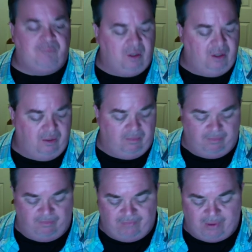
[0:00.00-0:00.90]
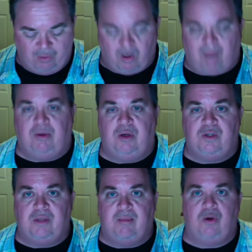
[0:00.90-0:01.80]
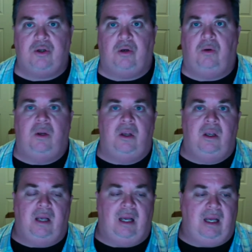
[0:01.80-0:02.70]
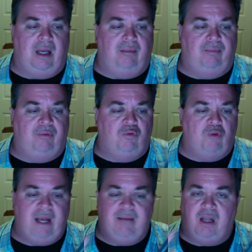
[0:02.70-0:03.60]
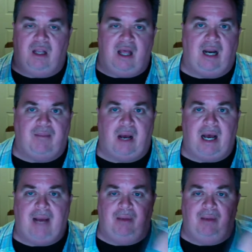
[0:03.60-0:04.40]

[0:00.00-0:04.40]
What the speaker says: you know, very well-produced, emotional, great melodic pop,